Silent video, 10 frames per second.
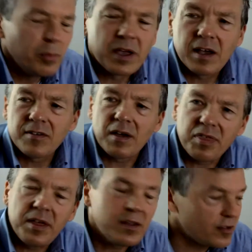Because I
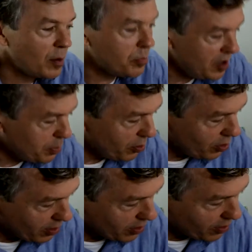think some
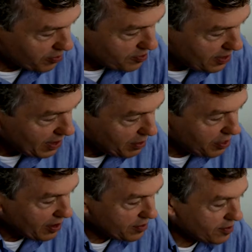people are seeing
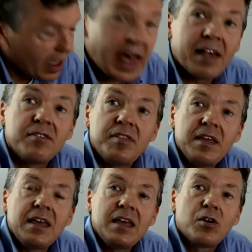this as
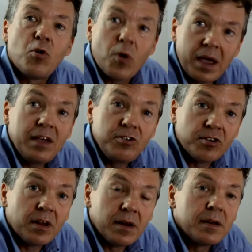the
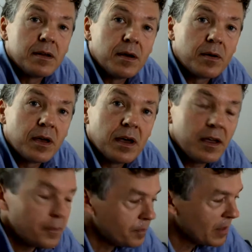equation,
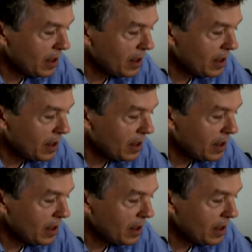okay?